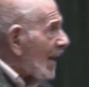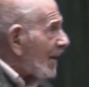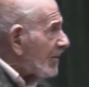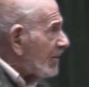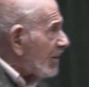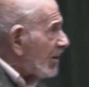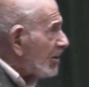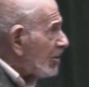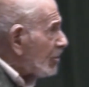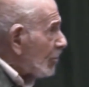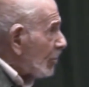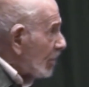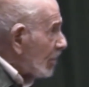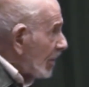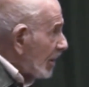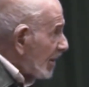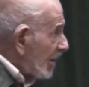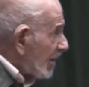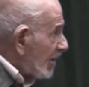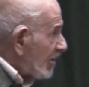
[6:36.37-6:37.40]
access to
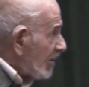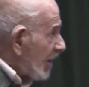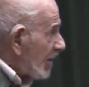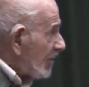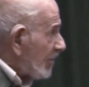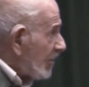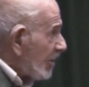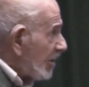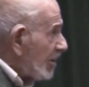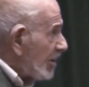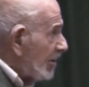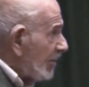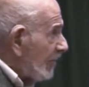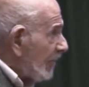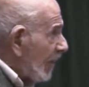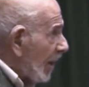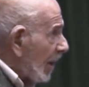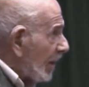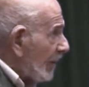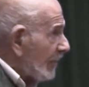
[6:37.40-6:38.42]
the necessities
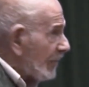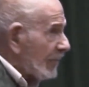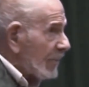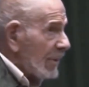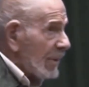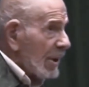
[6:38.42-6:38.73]
of life